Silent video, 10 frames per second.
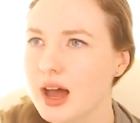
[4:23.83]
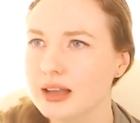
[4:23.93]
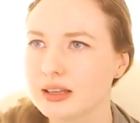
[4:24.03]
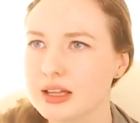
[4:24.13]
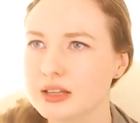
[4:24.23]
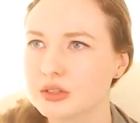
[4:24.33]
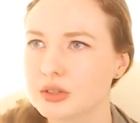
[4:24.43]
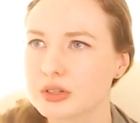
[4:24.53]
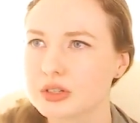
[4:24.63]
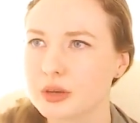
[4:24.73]
Let's do
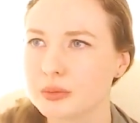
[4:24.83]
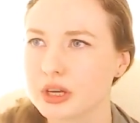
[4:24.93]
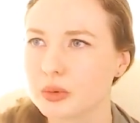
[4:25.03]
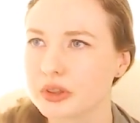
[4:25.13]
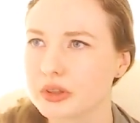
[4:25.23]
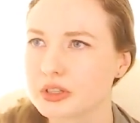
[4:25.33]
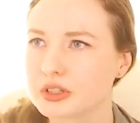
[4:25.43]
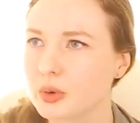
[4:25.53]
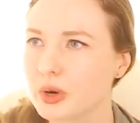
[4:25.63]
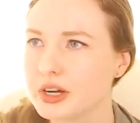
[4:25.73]
the same thing with this
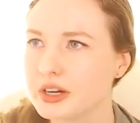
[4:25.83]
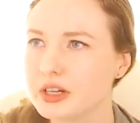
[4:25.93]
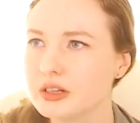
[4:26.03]
equation.